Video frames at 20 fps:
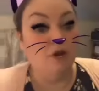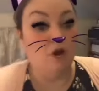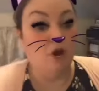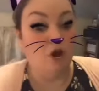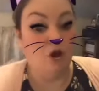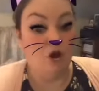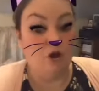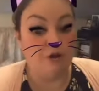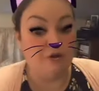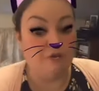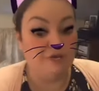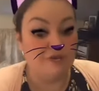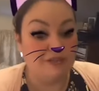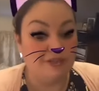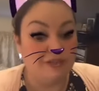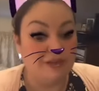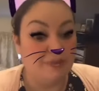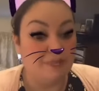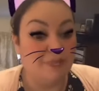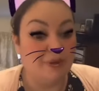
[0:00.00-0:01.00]
Or obviously you
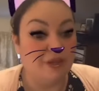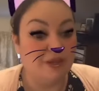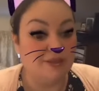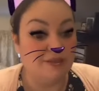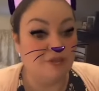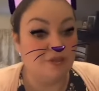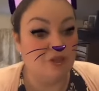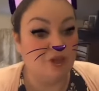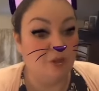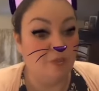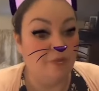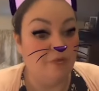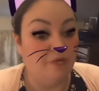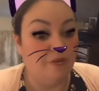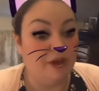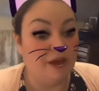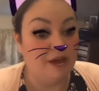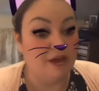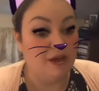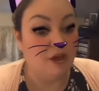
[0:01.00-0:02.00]
can build on top of
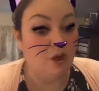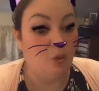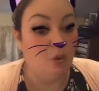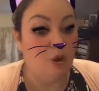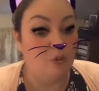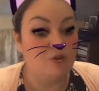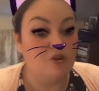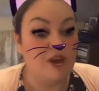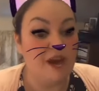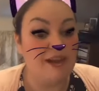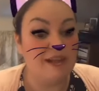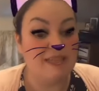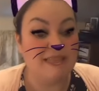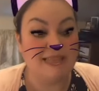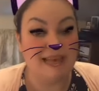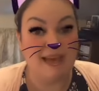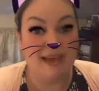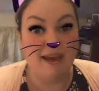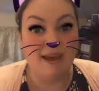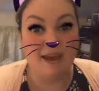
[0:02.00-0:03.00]
it. What I'm trying to
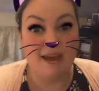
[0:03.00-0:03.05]
say